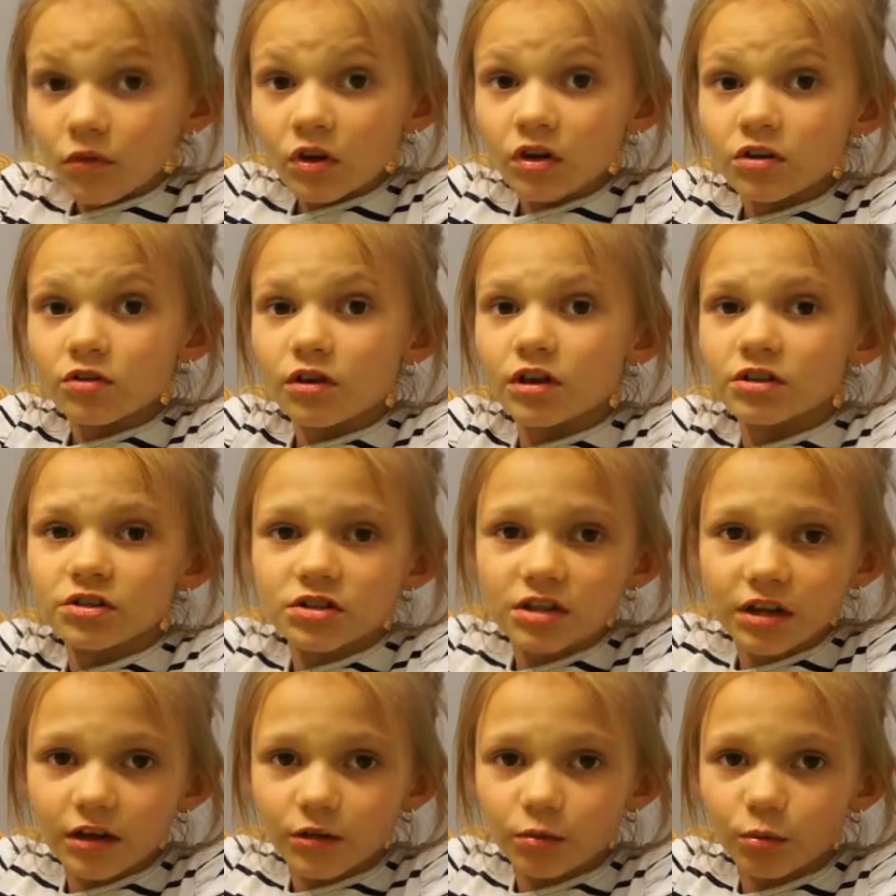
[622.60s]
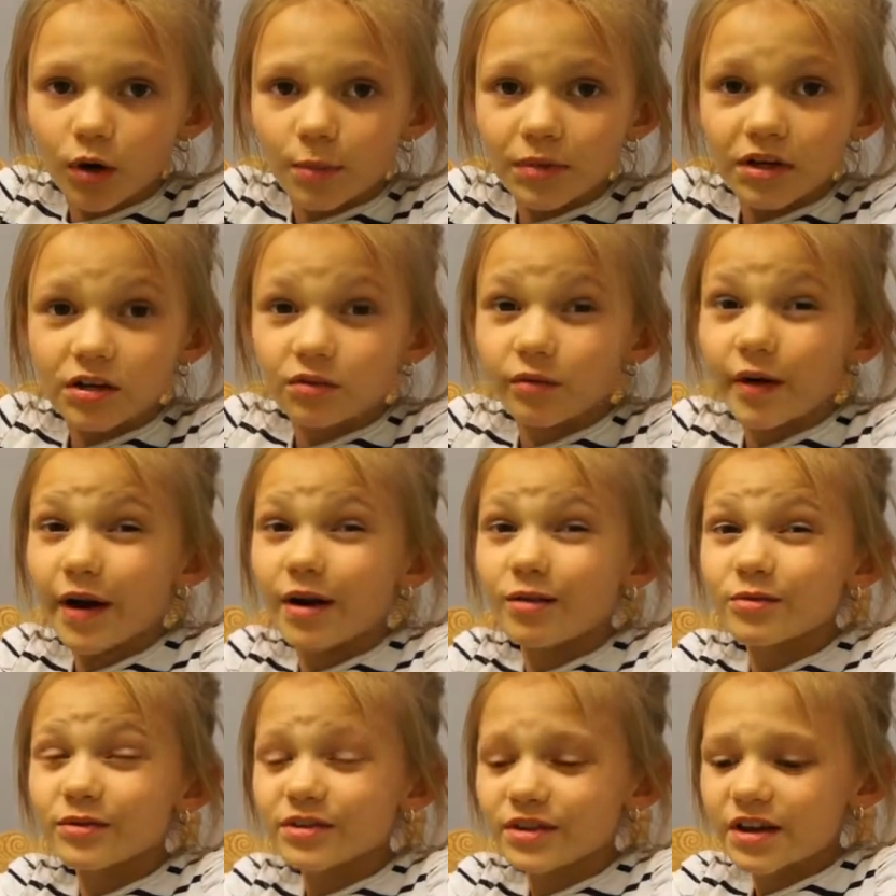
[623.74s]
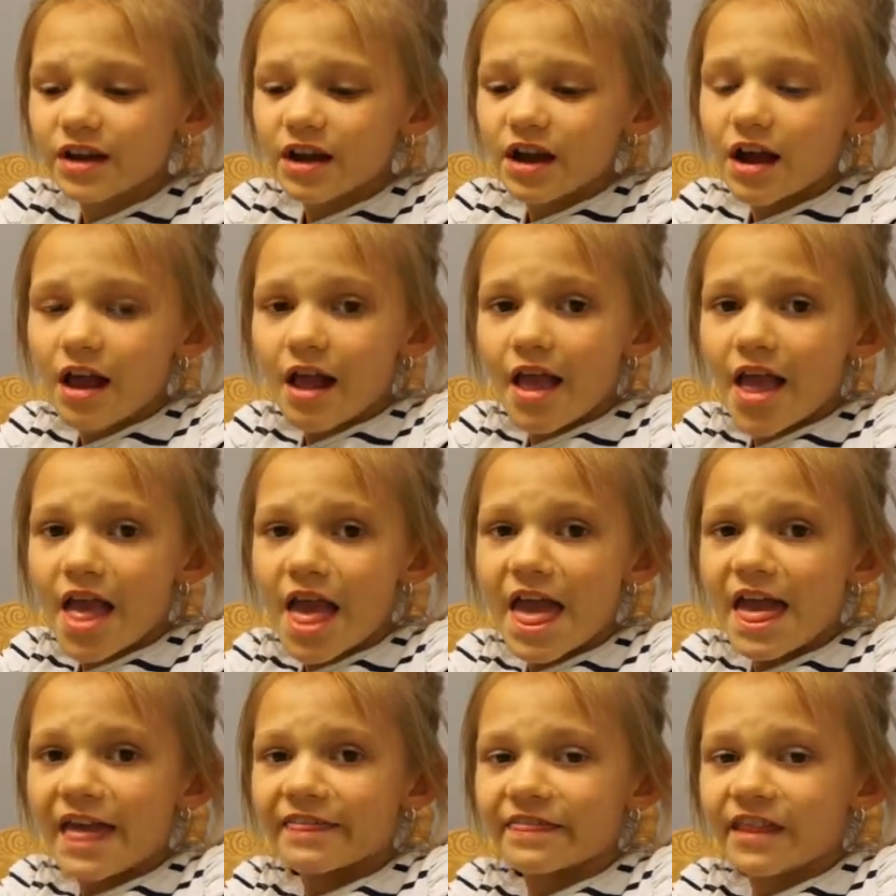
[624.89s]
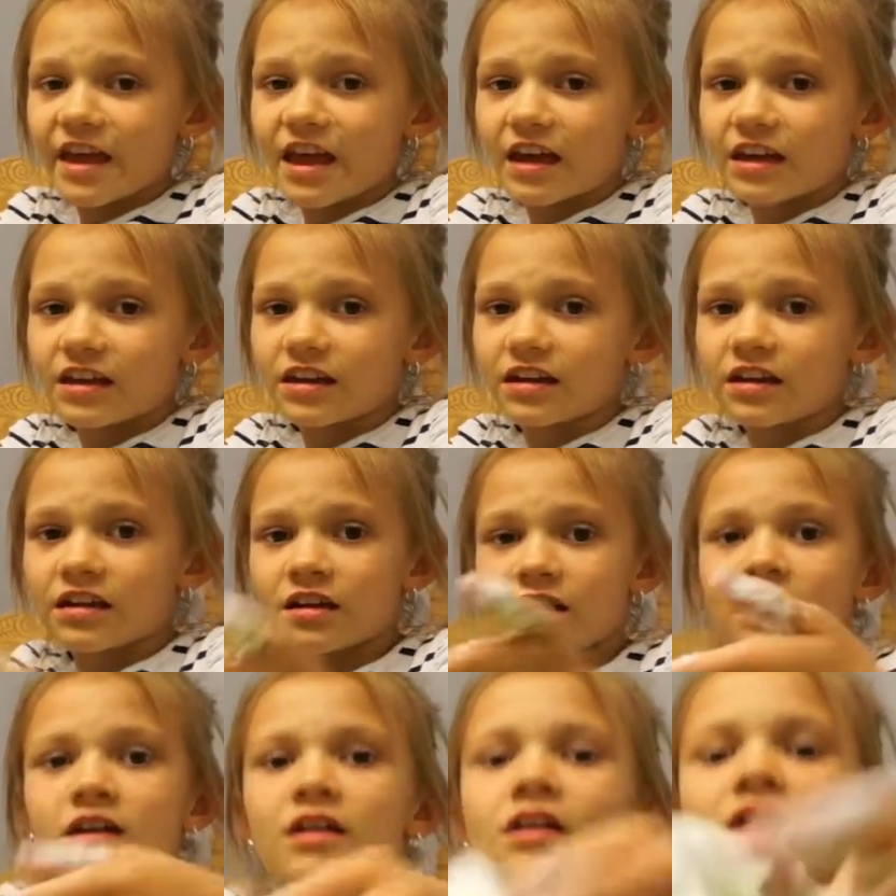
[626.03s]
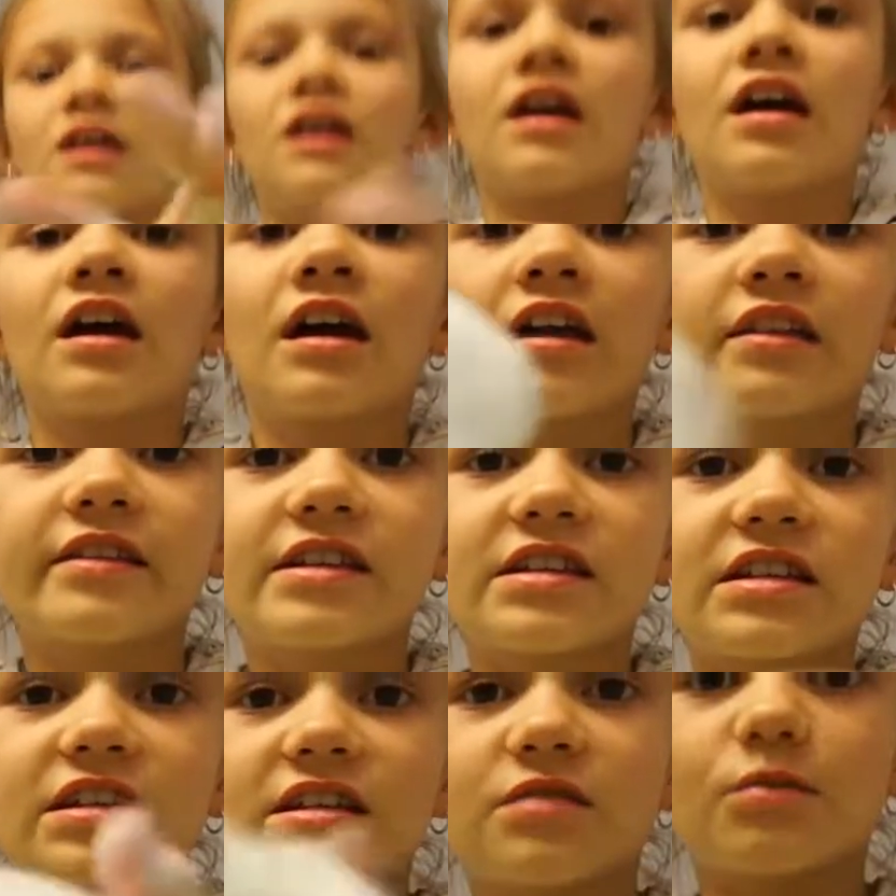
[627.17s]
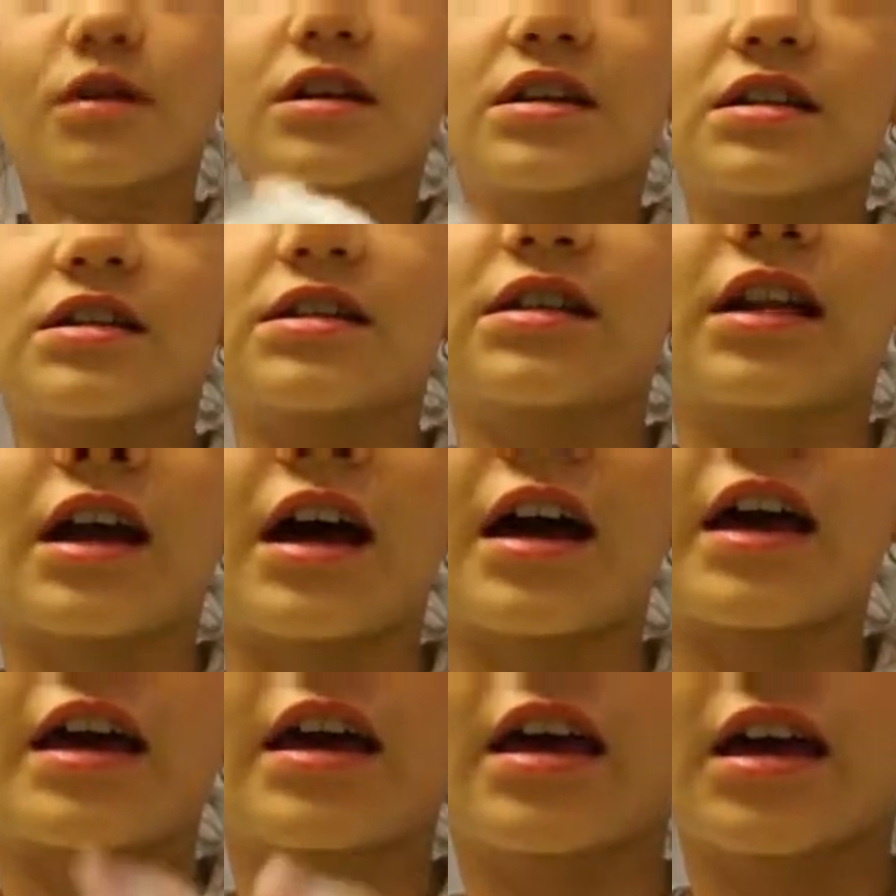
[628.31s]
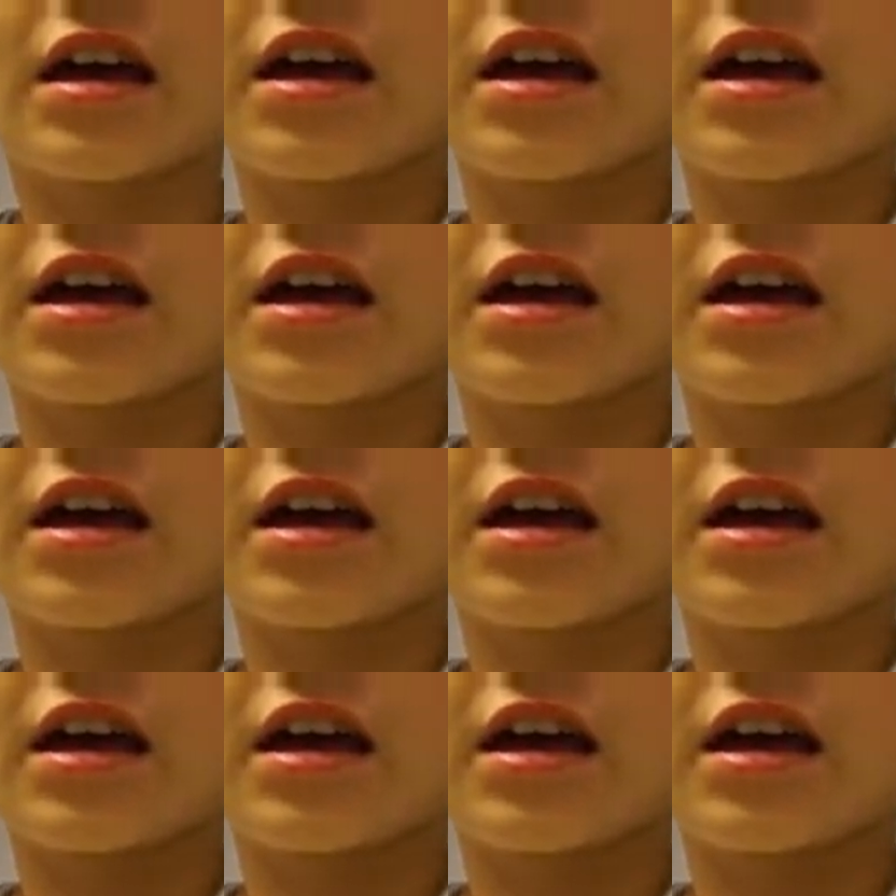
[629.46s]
You can just like rub it around, and then this is what it's like.